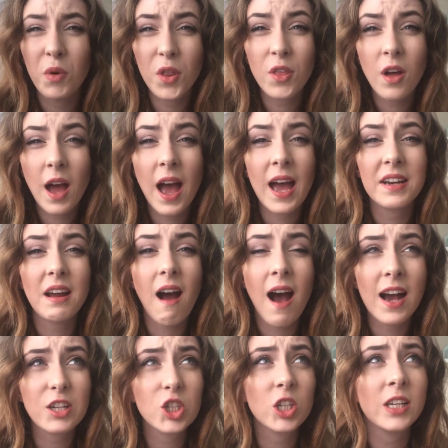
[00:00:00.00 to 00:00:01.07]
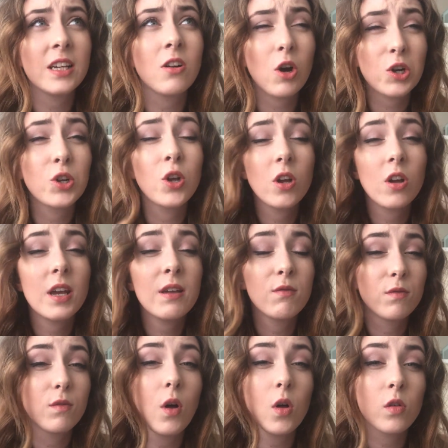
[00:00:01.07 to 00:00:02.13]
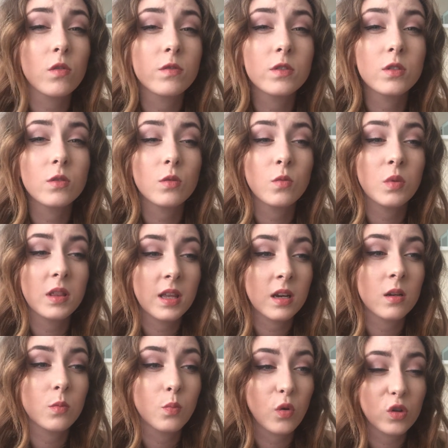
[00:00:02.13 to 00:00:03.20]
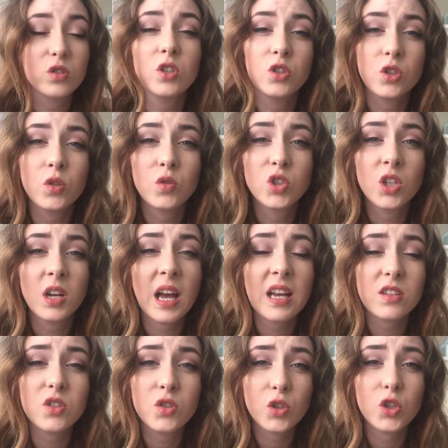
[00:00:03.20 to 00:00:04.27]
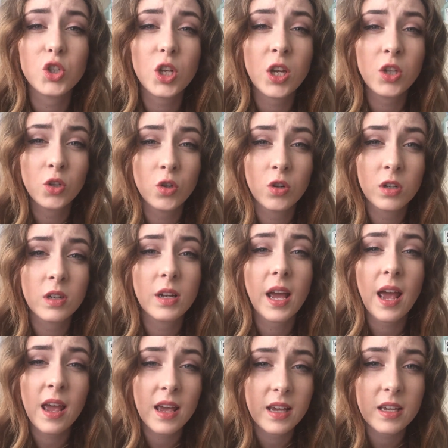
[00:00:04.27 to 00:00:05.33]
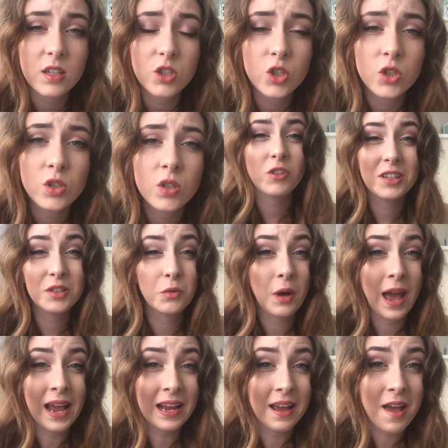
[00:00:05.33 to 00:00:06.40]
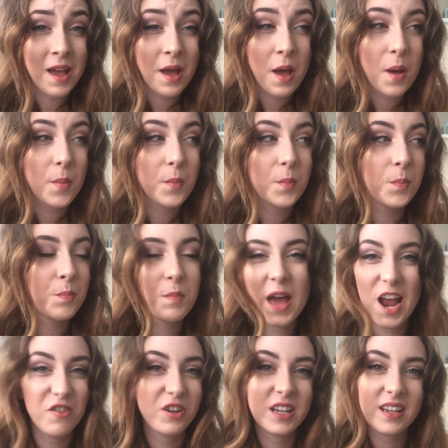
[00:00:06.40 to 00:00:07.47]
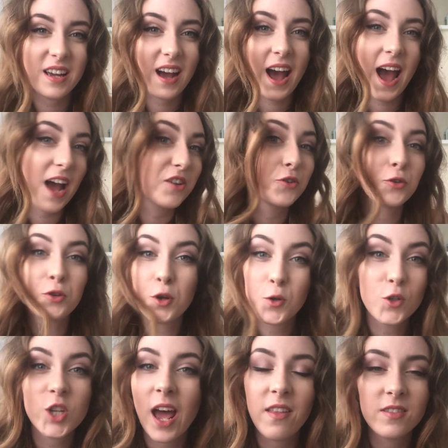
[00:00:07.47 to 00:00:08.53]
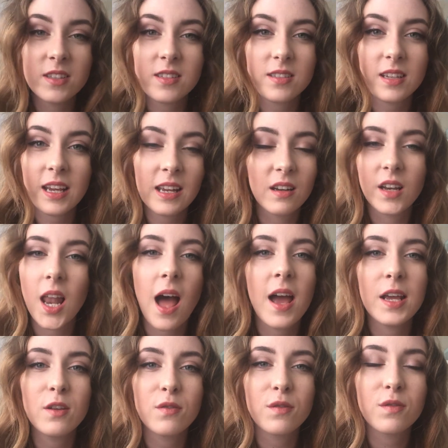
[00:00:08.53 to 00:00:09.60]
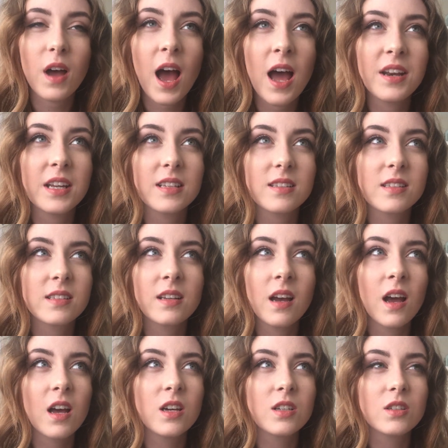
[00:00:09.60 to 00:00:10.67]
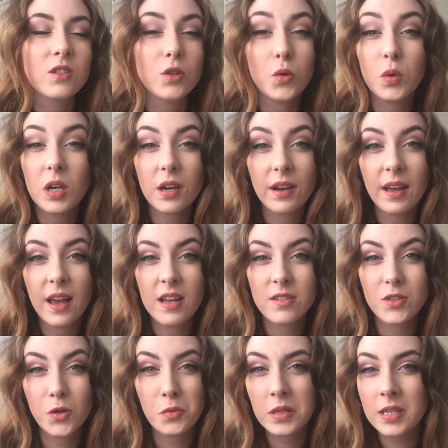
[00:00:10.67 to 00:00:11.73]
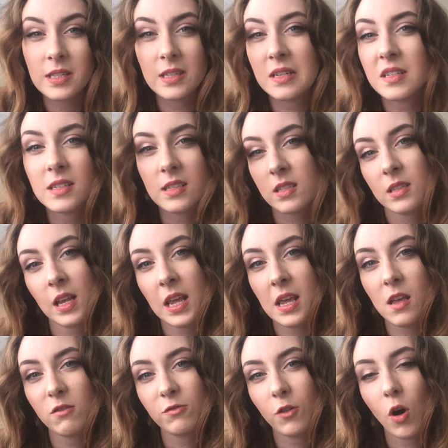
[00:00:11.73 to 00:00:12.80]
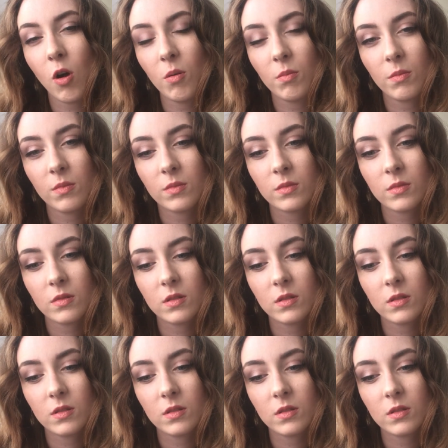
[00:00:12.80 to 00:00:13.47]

mother had actually gotten her involved within prostitution at such a young age. Straight away, Mary had no chance in life, and it's so clear and so easy to see from